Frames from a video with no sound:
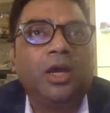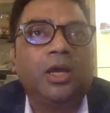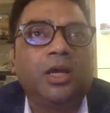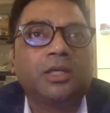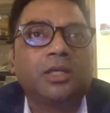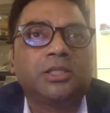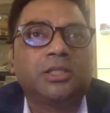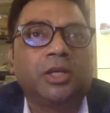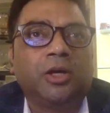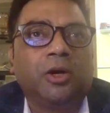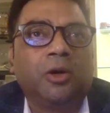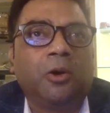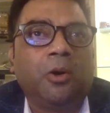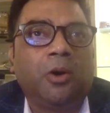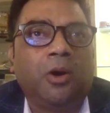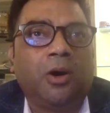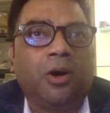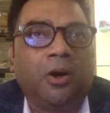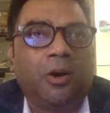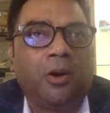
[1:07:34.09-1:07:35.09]

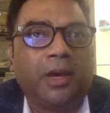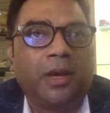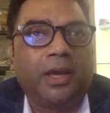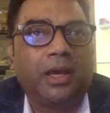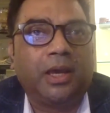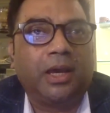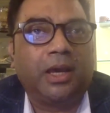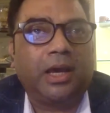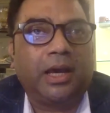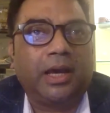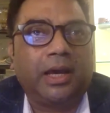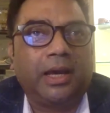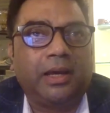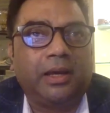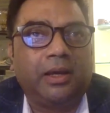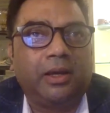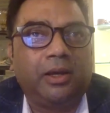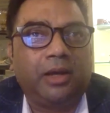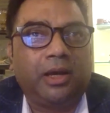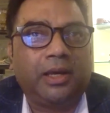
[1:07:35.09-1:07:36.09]
So
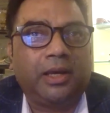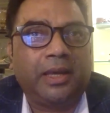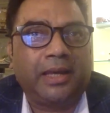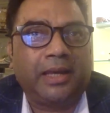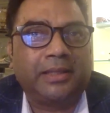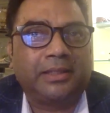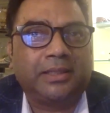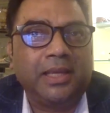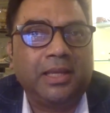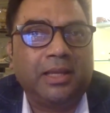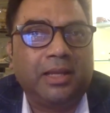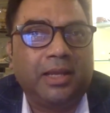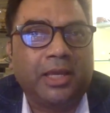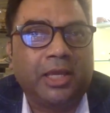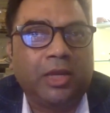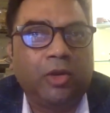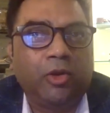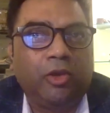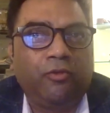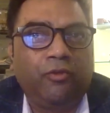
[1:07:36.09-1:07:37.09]
I think
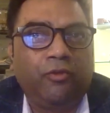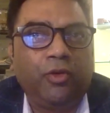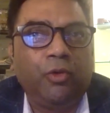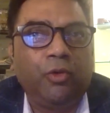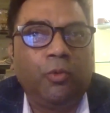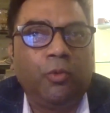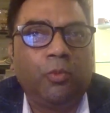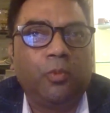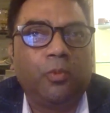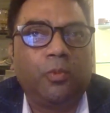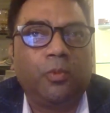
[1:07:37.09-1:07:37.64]
if you